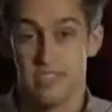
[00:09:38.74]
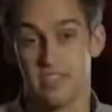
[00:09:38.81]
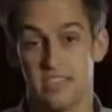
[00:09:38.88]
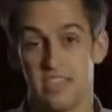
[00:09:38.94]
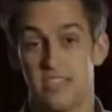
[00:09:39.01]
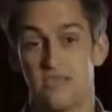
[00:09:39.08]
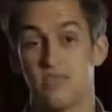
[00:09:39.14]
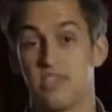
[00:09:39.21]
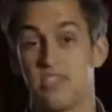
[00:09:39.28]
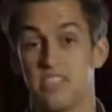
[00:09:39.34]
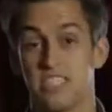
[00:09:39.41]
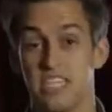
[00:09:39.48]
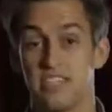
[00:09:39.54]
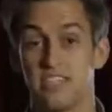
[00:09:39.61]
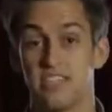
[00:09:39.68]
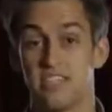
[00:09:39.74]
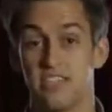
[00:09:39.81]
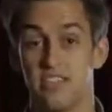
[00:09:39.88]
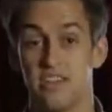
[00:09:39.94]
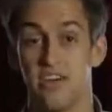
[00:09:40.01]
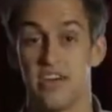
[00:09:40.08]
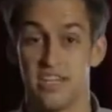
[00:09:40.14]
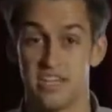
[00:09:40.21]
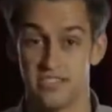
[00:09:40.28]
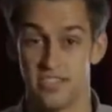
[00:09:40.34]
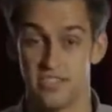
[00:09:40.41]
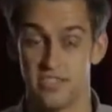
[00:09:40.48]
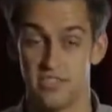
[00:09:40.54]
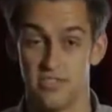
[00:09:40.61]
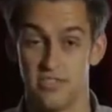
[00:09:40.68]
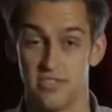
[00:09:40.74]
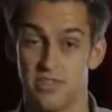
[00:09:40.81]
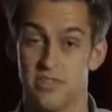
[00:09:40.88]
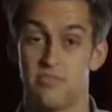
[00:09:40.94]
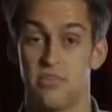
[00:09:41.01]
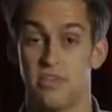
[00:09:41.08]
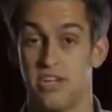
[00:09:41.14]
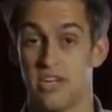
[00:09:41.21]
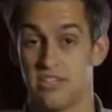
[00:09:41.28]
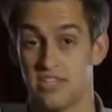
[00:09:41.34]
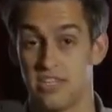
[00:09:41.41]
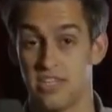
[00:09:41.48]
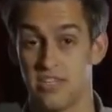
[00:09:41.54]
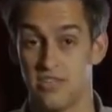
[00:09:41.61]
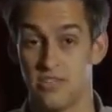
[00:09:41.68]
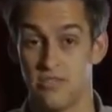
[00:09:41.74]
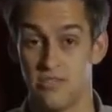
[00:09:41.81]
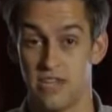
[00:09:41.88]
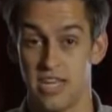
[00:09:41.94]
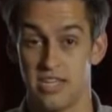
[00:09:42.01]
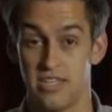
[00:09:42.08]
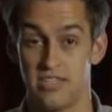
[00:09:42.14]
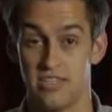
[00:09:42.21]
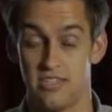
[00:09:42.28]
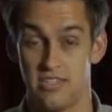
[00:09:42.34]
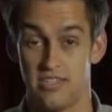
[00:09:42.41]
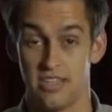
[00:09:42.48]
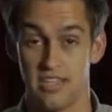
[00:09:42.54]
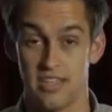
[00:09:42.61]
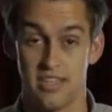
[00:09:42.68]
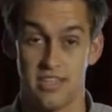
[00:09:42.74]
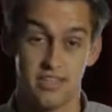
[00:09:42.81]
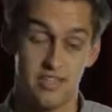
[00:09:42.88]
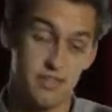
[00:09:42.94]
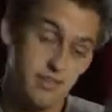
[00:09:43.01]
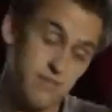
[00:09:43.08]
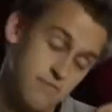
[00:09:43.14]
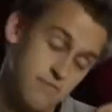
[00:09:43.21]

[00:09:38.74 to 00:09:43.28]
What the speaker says: So that's what you're selling to the audience that you're doing, but you're actually gonna do the vanish, just like this.